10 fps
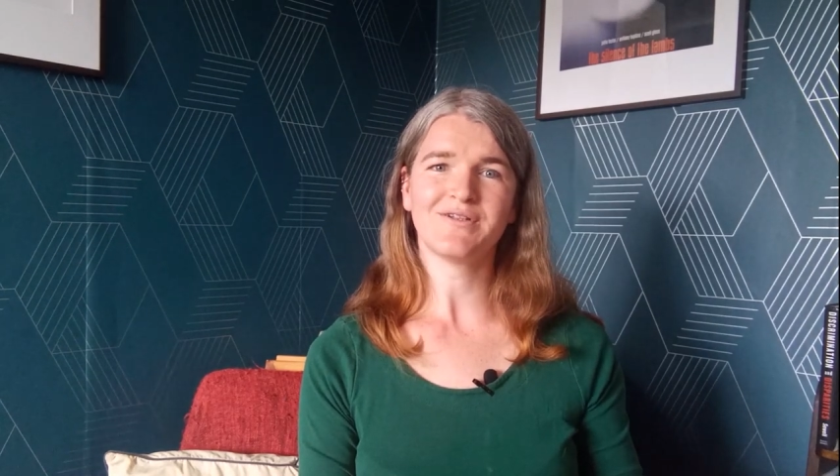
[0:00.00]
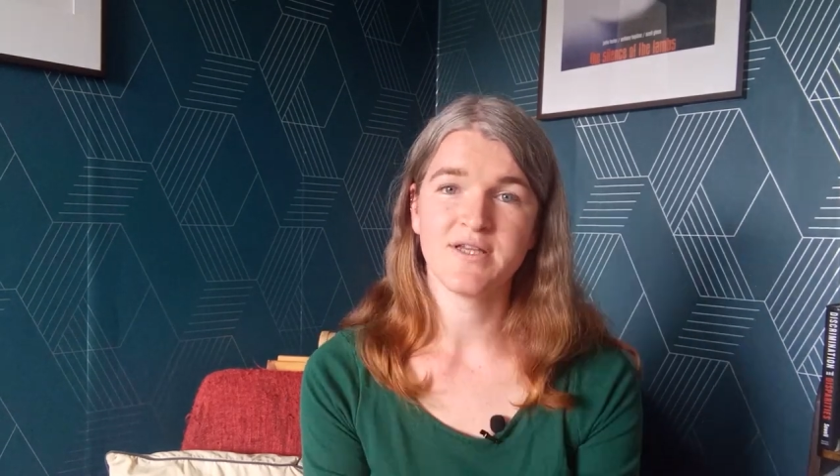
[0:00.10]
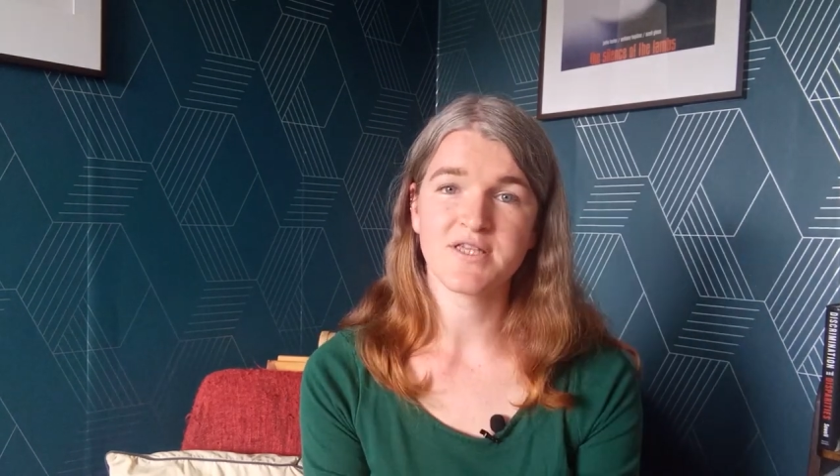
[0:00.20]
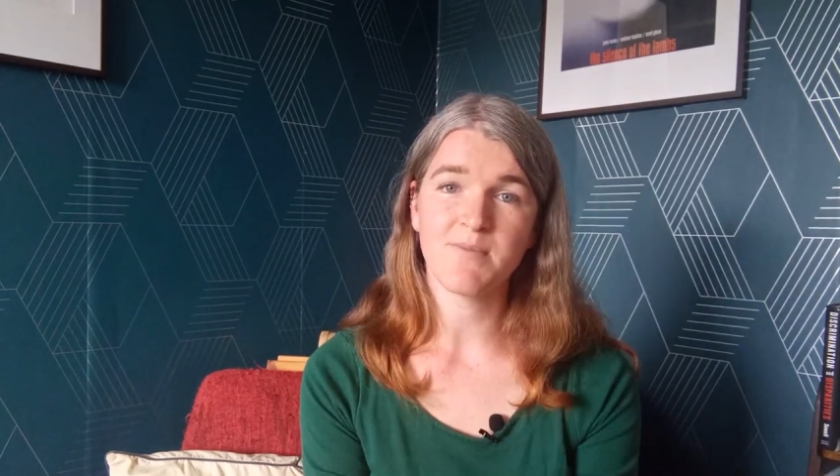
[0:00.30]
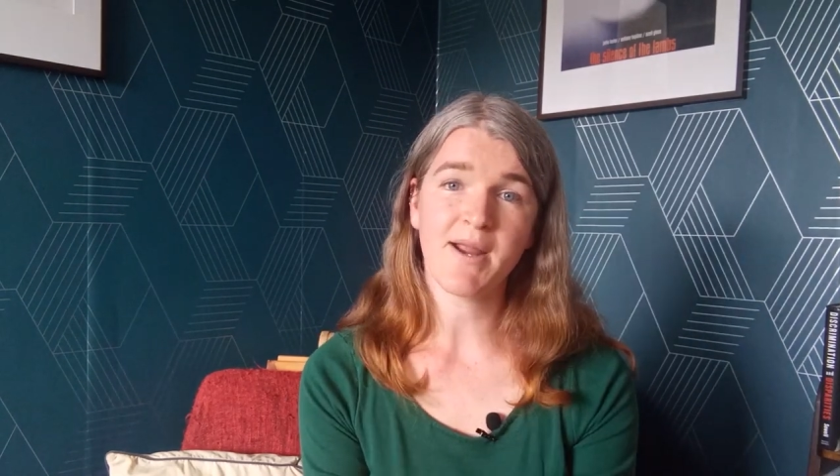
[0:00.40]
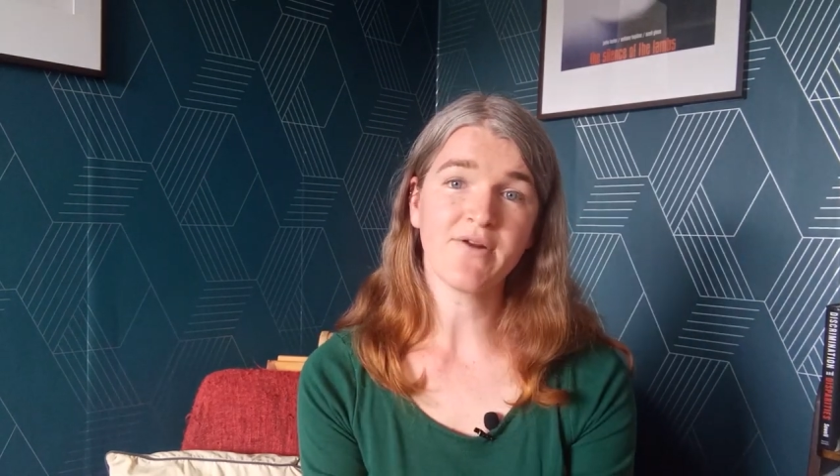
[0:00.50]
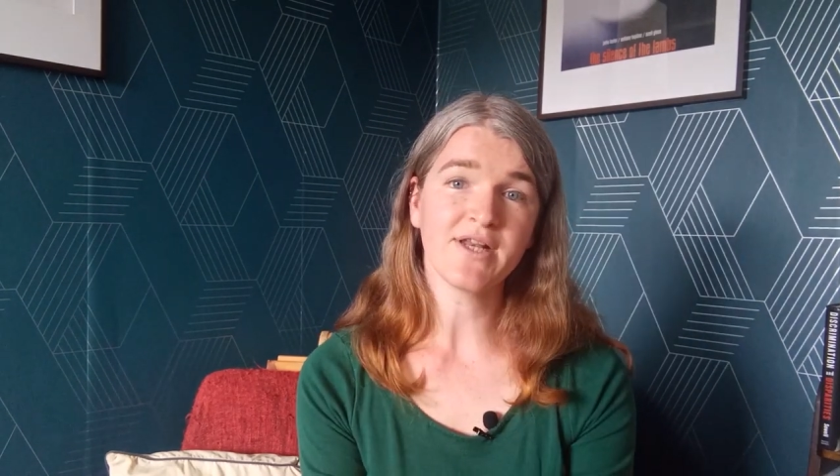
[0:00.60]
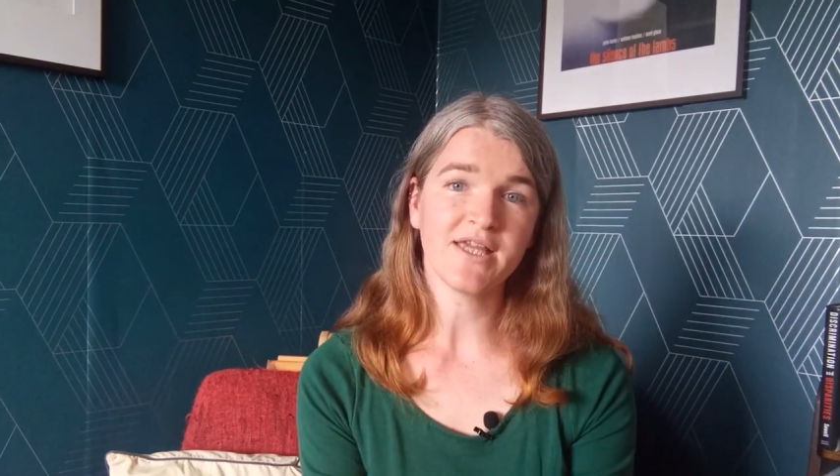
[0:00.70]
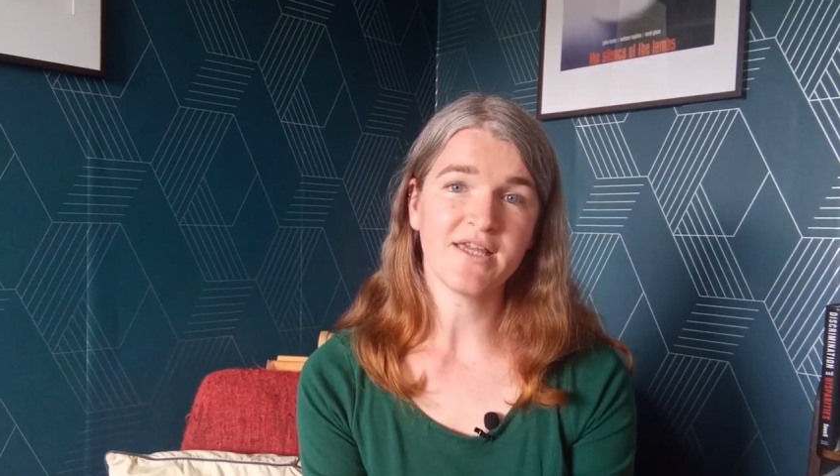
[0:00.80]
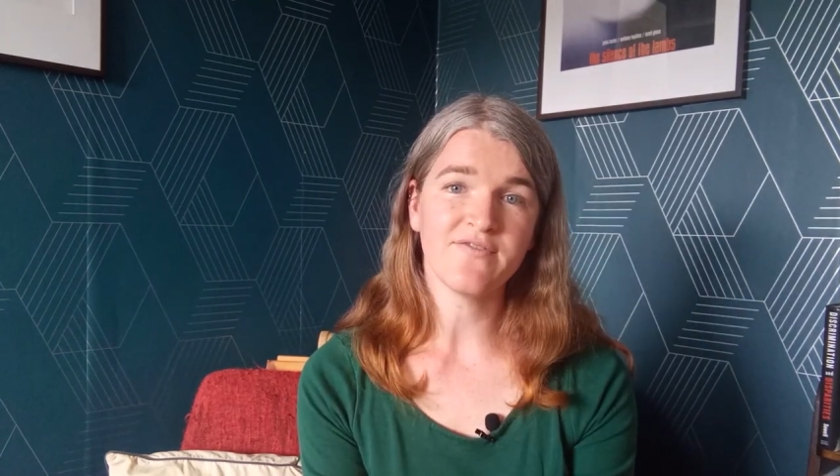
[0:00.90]
So
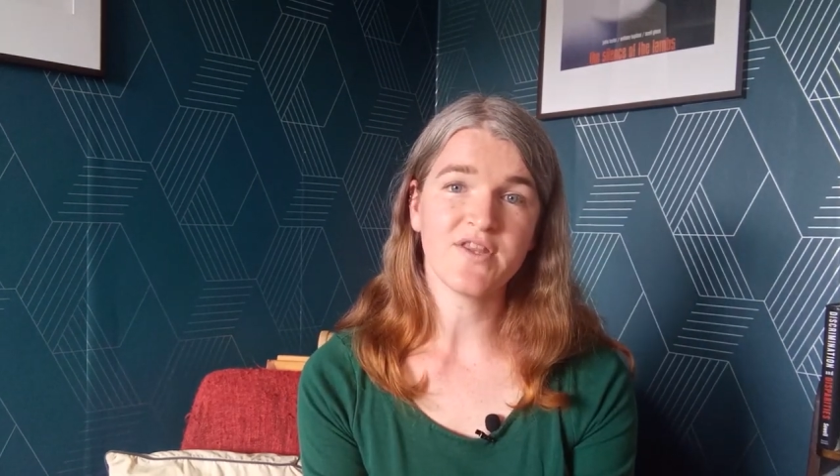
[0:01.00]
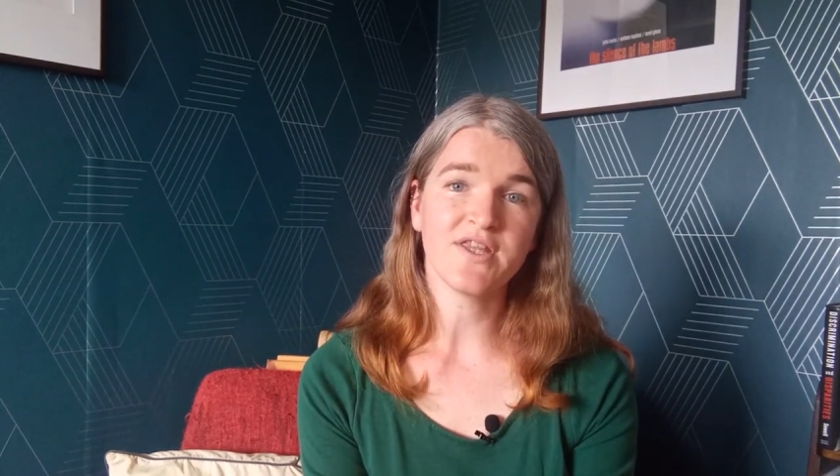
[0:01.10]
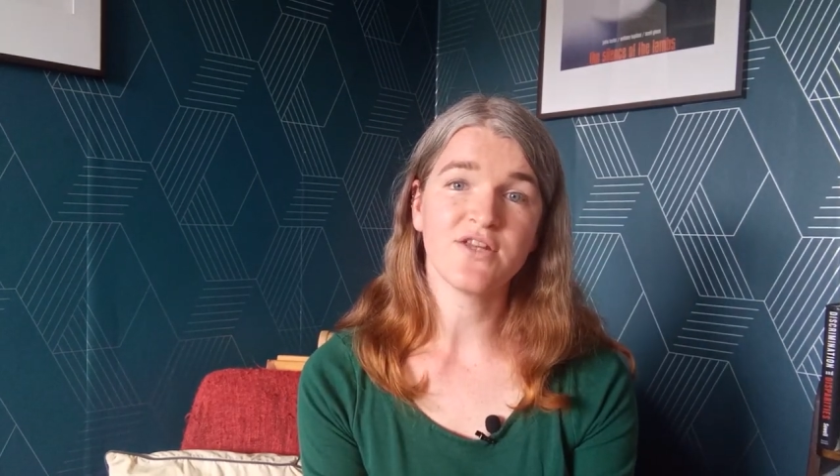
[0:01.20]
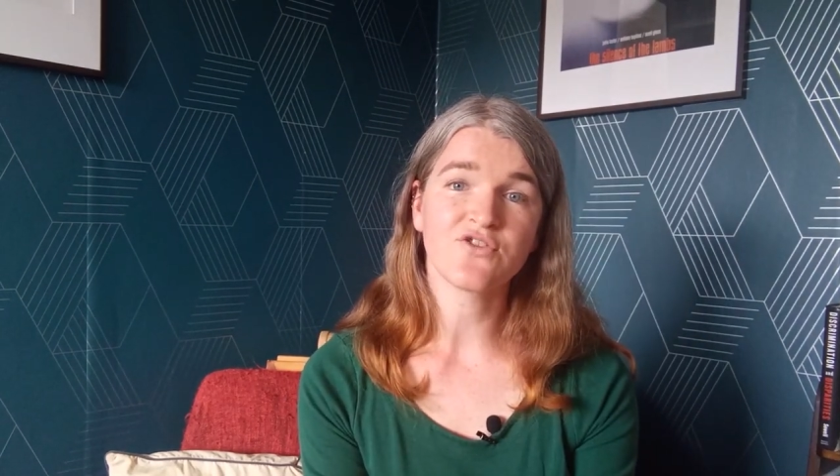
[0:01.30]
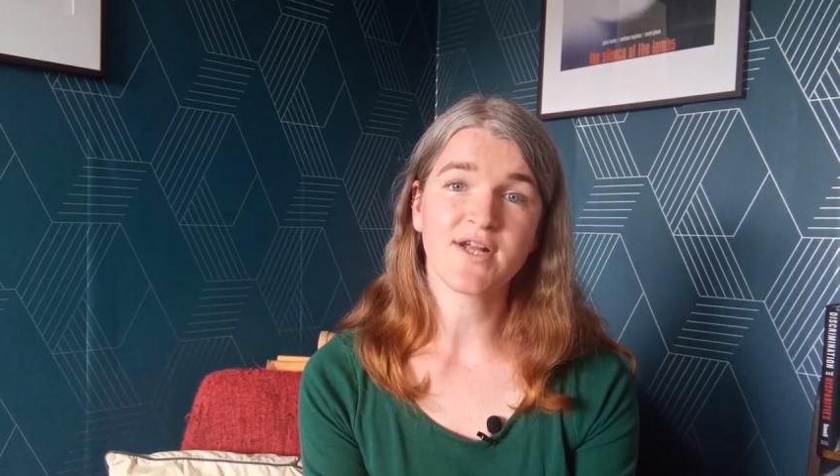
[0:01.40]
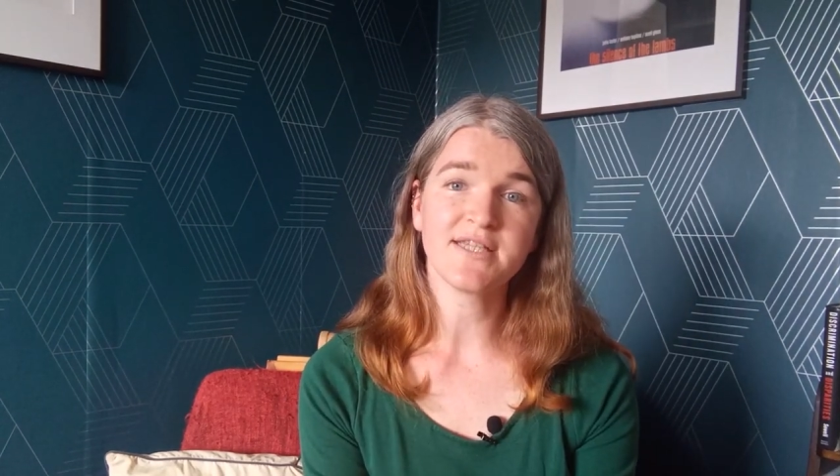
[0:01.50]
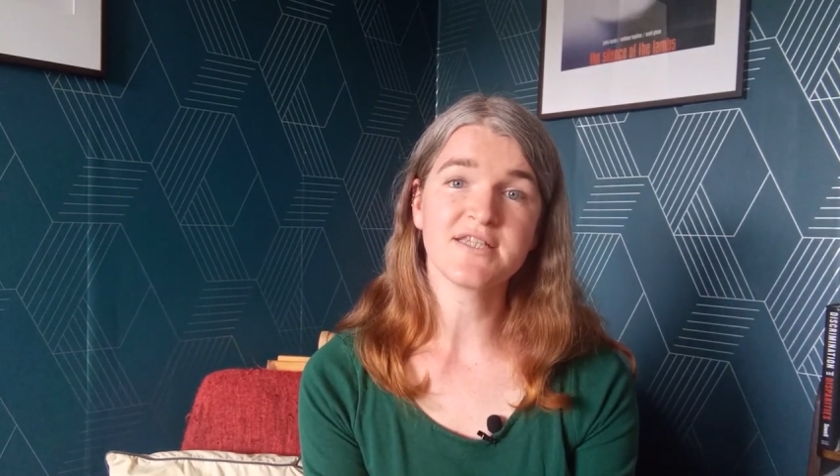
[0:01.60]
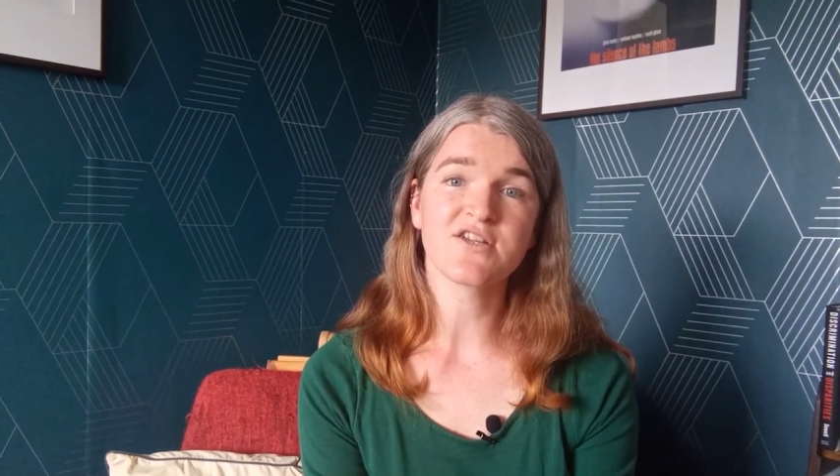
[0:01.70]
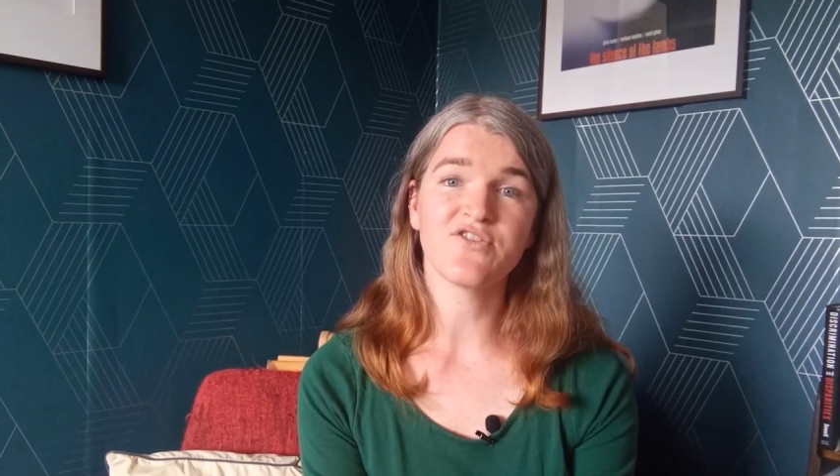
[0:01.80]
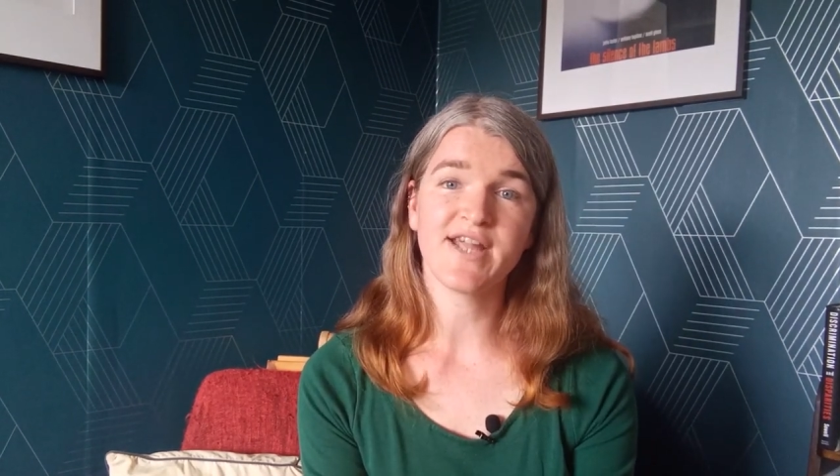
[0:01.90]
apparently, even the
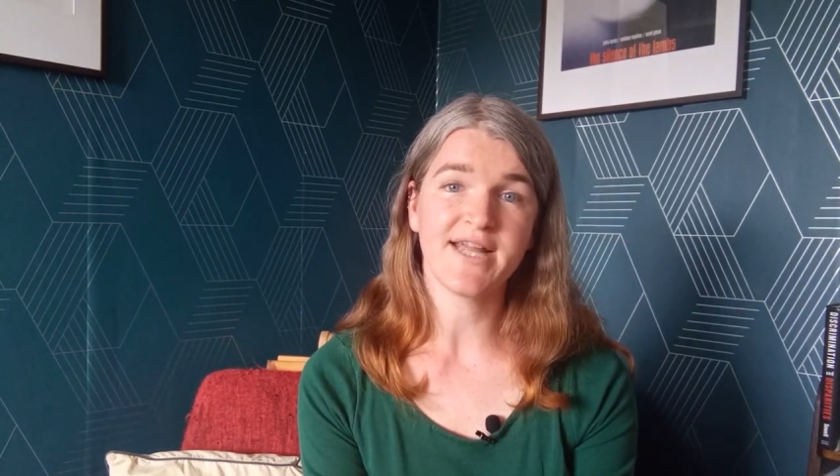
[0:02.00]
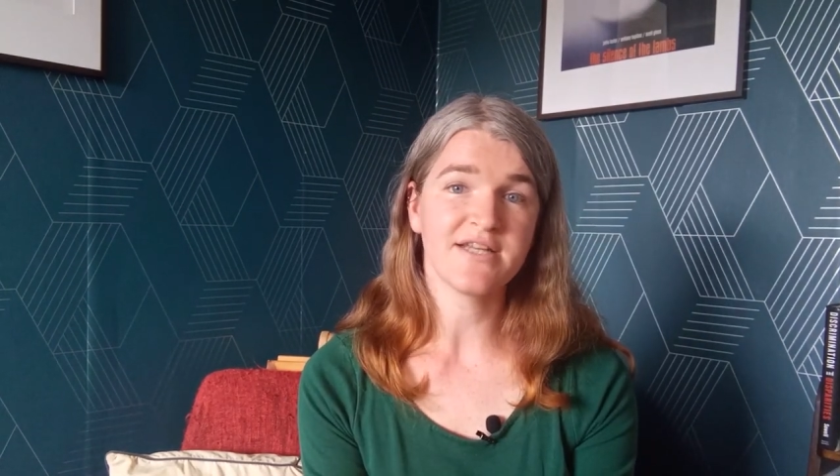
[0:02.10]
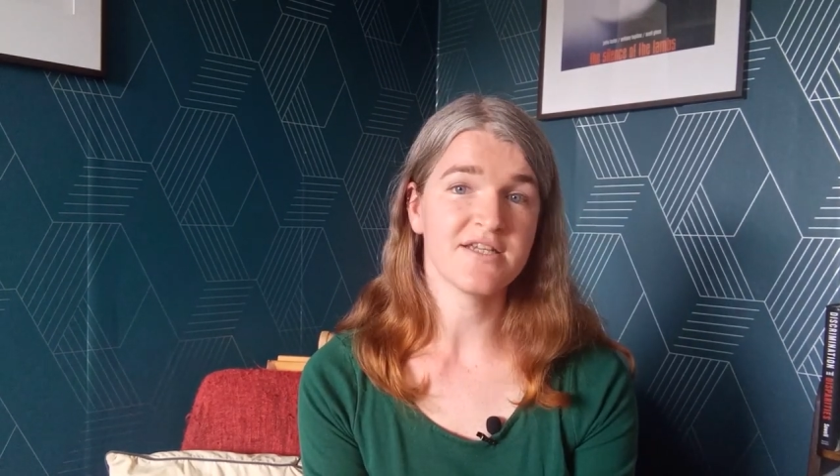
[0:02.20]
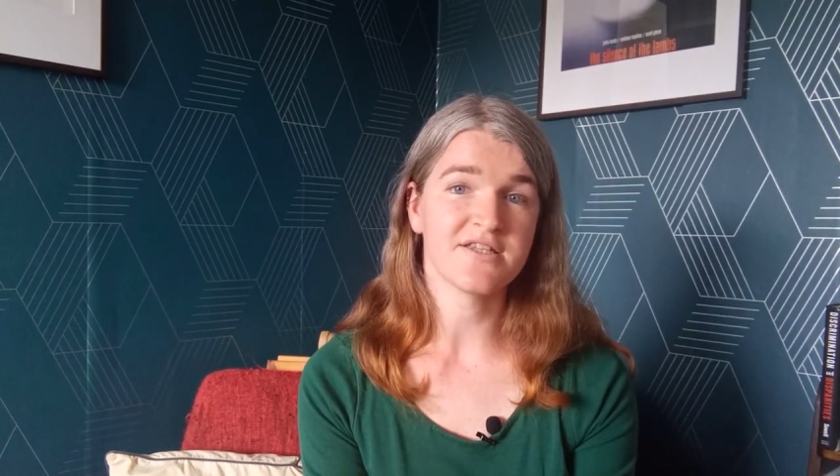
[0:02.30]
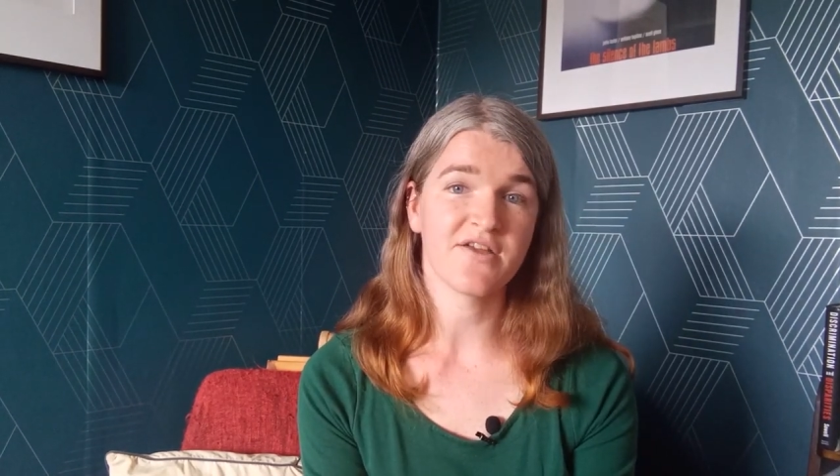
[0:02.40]
trans creators